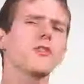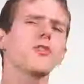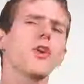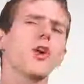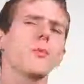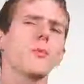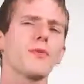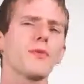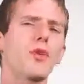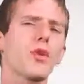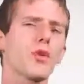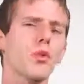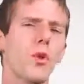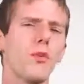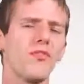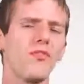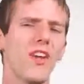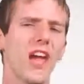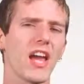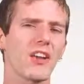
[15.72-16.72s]
Let's start with good
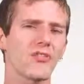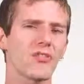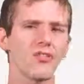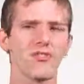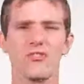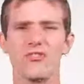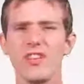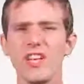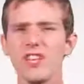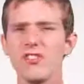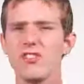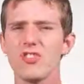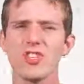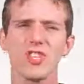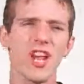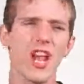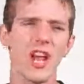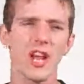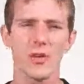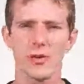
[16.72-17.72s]
old-fashioned
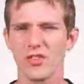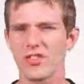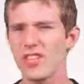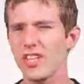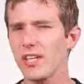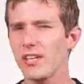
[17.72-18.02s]
VGA or